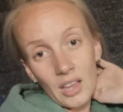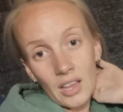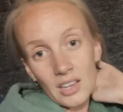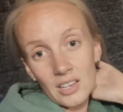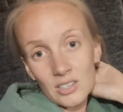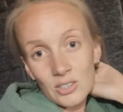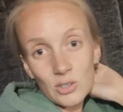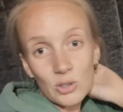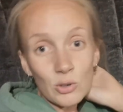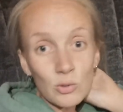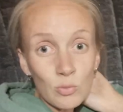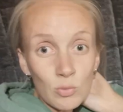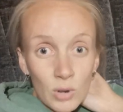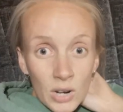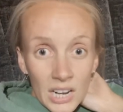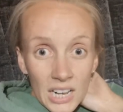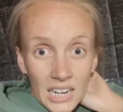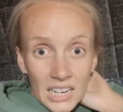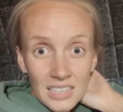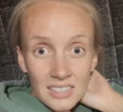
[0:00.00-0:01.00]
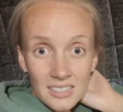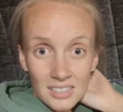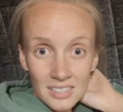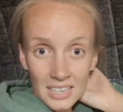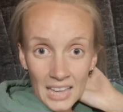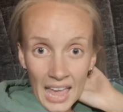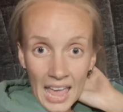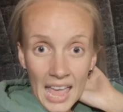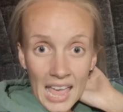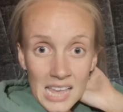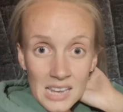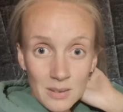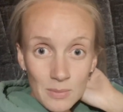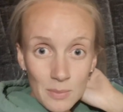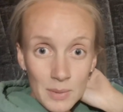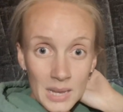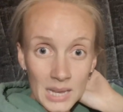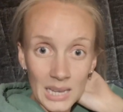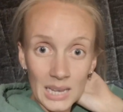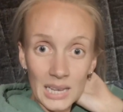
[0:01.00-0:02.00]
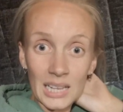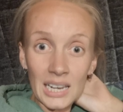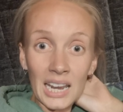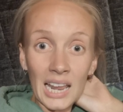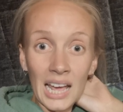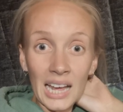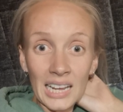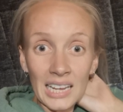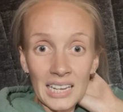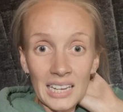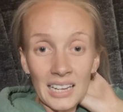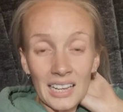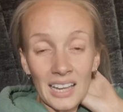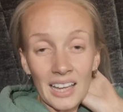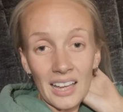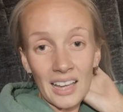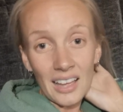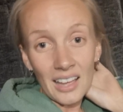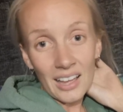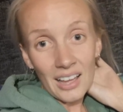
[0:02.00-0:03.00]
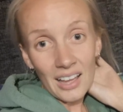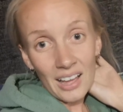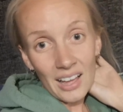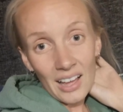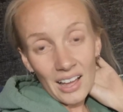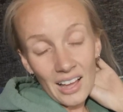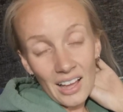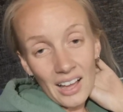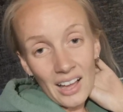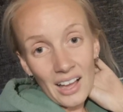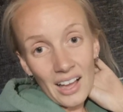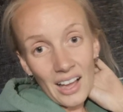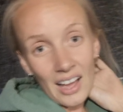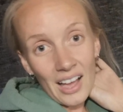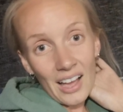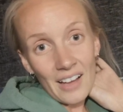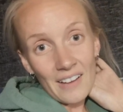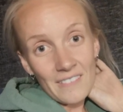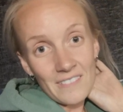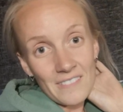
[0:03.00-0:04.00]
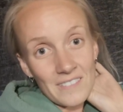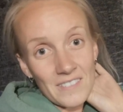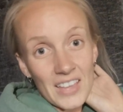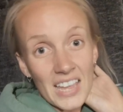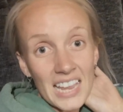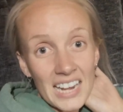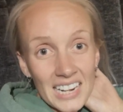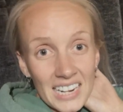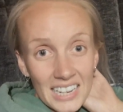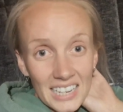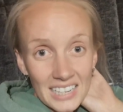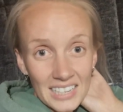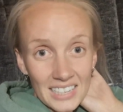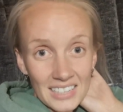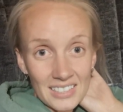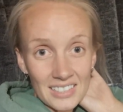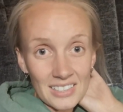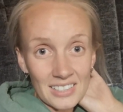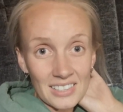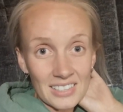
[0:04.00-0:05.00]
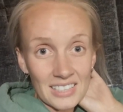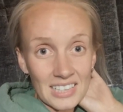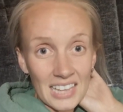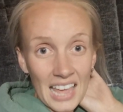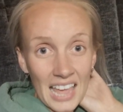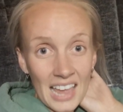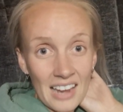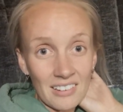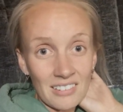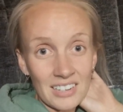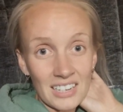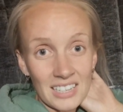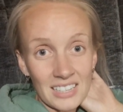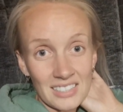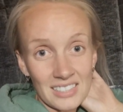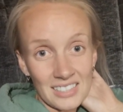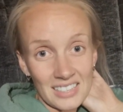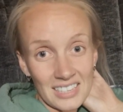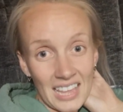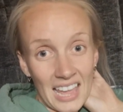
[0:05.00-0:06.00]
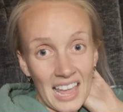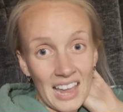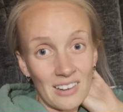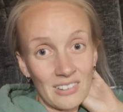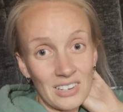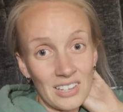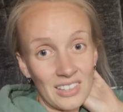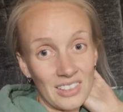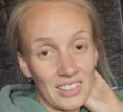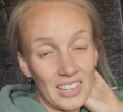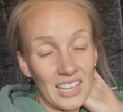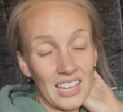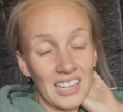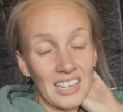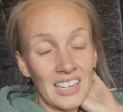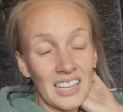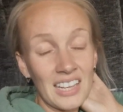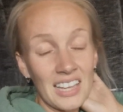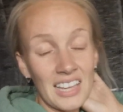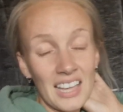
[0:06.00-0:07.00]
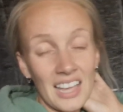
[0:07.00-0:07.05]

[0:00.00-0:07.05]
really scared me. Like, fainting is a scary, scary thing.